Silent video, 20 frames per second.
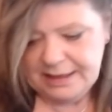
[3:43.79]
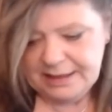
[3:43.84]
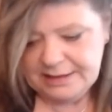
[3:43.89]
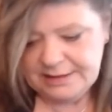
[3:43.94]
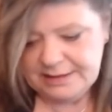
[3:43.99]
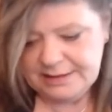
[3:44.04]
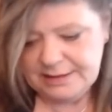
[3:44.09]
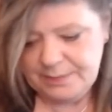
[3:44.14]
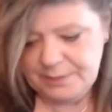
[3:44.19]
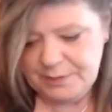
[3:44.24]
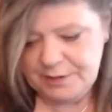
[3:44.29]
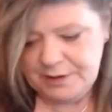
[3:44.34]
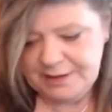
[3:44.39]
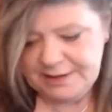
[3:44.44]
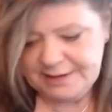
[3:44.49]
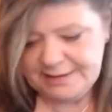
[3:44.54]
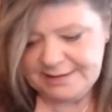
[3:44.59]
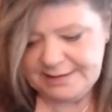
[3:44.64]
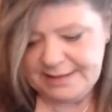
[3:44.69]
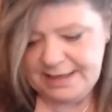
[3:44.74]
Someone
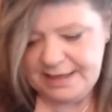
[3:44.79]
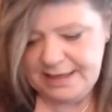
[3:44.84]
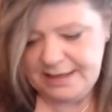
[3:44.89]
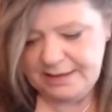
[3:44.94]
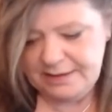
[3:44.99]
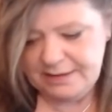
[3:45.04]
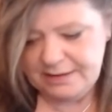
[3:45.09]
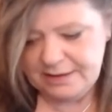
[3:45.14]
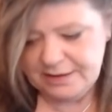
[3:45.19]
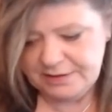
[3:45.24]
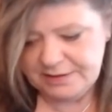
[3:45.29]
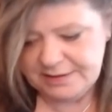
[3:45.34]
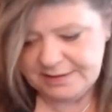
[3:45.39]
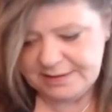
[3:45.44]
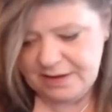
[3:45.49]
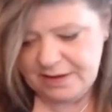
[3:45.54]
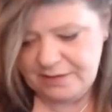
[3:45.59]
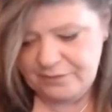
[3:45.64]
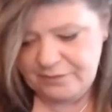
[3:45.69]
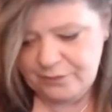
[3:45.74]
is seeing their
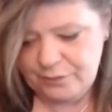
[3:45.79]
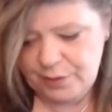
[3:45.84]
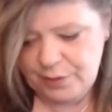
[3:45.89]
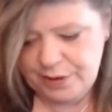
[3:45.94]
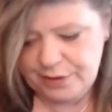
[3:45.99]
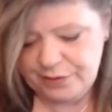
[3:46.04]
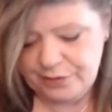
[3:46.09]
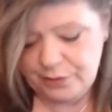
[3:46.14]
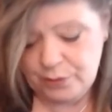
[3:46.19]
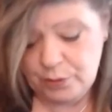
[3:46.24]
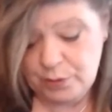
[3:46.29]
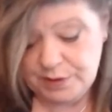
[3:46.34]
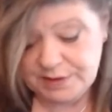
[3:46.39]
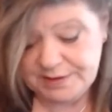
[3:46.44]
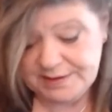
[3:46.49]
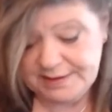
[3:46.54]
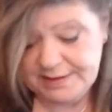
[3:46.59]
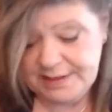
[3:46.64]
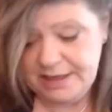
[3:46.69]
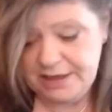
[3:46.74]
self-worth or
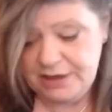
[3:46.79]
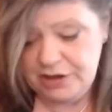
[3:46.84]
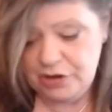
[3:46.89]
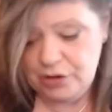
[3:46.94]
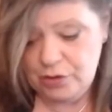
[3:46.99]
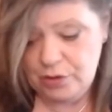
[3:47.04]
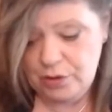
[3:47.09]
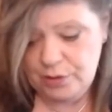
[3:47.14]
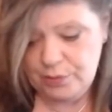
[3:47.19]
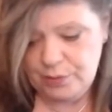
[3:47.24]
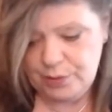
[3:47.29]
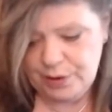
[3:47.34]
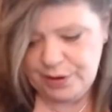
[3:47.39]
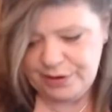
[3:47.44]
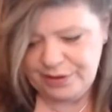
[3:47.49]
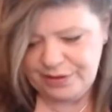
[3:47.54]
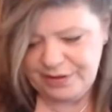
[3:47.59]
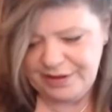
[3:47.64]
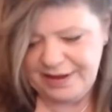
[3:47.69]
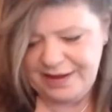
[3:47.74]
seeing your
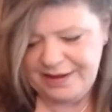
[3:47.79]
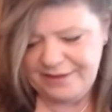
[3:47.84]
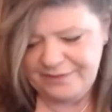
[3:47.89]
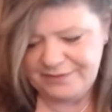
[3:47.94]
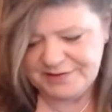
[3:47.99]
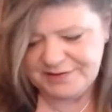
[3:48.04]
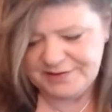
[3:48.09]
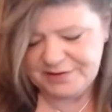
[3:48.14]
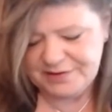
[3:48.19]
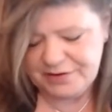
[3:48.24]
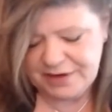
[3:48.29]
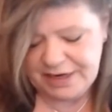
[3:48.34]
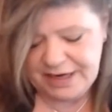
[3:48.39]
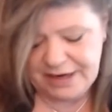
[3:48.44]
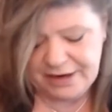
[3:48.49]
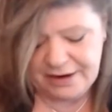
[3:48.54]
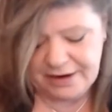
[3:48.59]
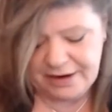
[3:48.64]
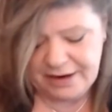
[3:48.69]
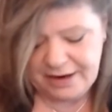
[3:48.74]
worth. Gifts are
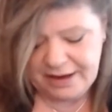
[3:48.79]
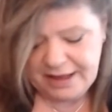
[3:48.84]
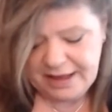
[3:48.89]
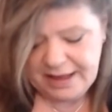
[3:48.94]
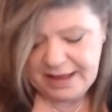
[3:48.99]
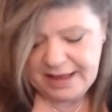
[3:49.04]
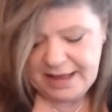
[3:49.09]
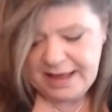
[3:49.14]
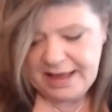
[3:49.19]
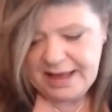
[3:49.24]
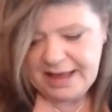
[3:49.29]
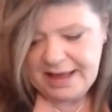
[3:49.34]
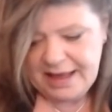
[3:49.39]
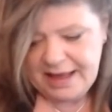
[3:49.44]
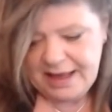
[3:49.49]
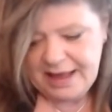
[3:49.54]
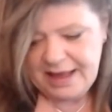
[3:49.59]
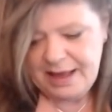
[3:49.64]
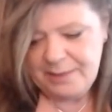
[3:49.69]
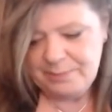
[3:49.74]
here
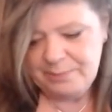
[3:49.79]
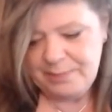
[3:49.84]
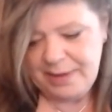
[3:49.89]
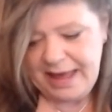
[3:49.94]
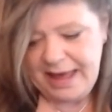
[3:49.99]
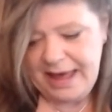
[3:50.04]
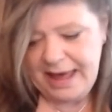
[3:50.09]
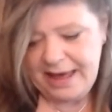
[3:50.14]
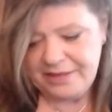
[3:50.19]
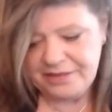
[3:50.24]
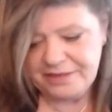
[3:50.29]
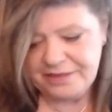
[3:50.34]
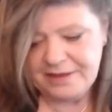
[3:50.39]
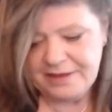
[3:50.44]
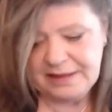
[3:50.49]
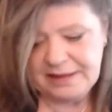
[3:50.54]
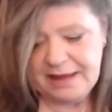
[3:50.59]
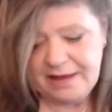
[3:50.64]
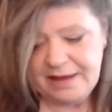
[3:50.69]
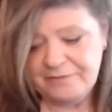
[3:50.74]
and path to
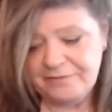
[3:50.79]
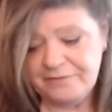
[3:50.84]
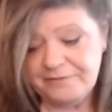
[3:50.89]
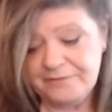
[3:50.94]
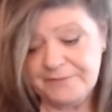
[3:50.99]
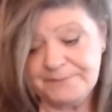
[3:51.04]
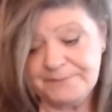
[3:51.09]
love.